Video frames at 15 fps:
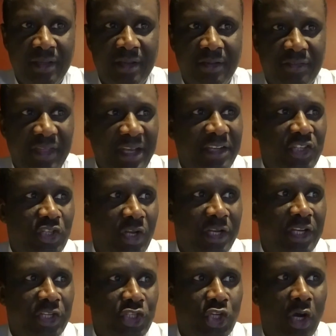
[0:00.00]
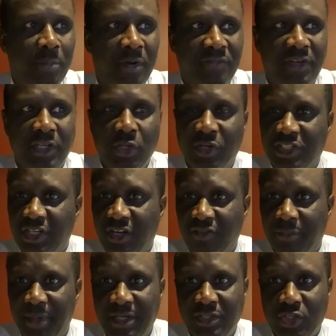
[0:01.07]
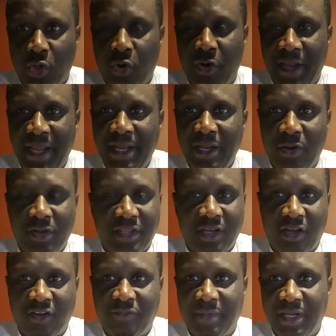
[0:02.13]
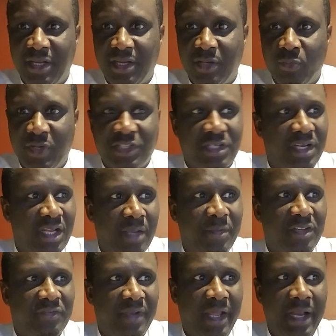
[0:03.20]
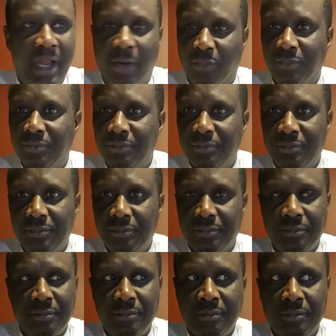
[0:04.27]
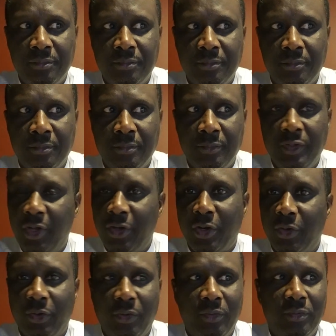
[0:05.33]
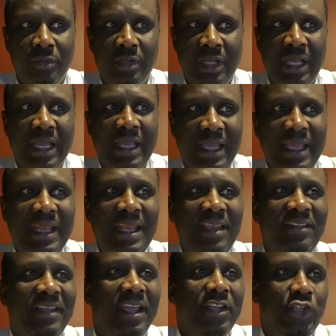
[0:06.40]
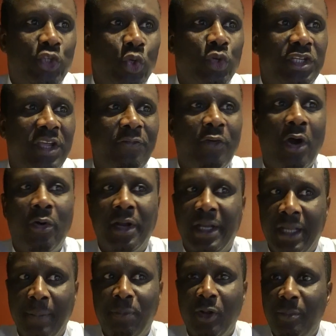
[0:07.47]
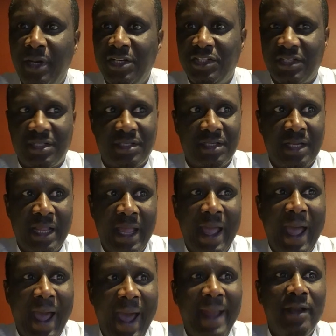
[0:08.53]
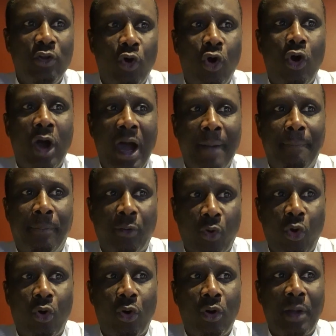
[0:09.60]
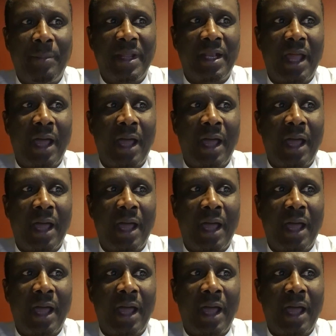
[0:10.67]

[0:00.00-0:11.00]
That is not the job of the U.S. government or any other government in the Western Hemisphere, no. No. It is a duty for our diplomats and or abroad,